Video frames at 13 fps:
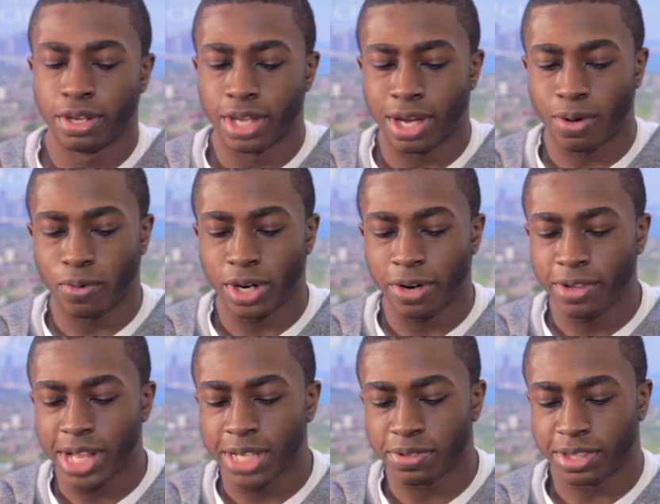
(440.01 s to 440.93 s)
Now, what I
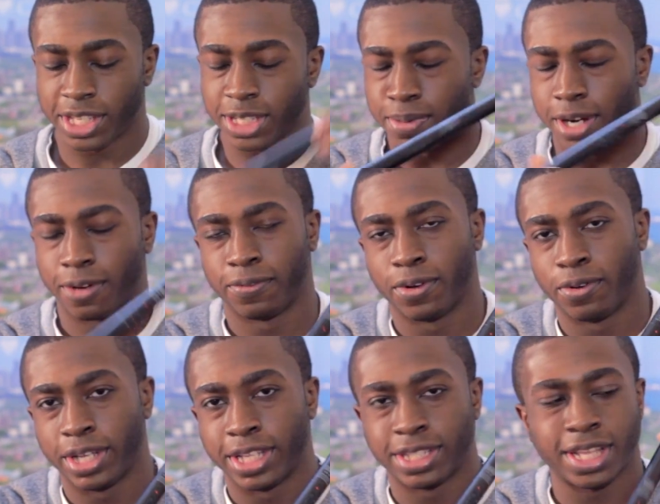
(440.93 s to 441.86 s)
realized with this
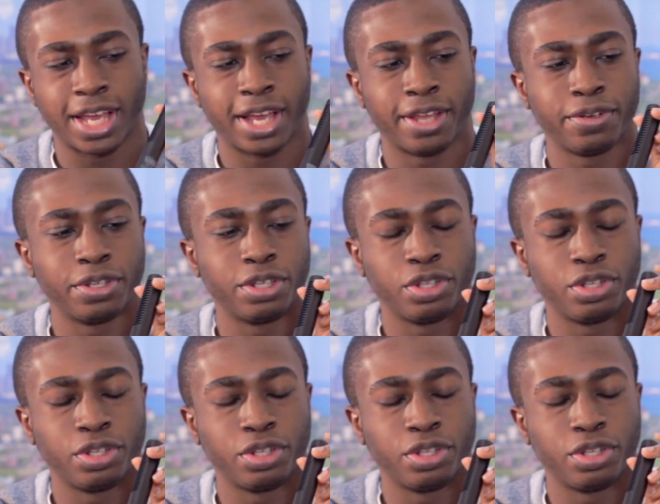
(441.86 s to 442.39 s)
microphone is that